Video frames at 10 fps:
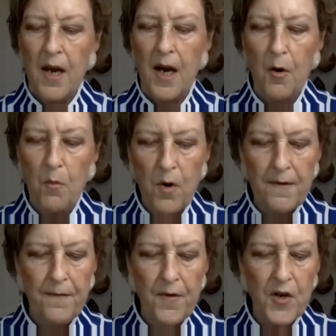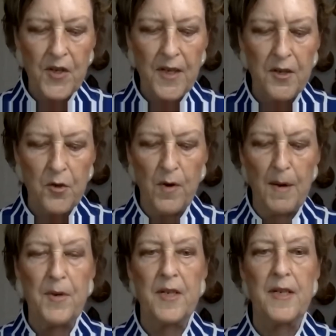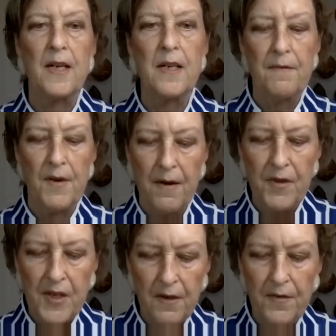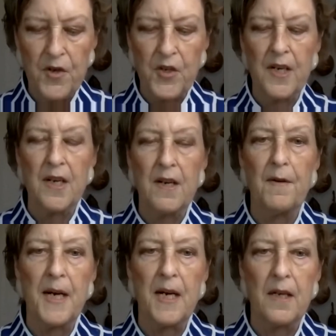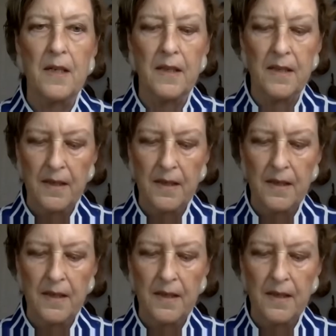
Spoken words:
a workforce that is representative of the diversity of America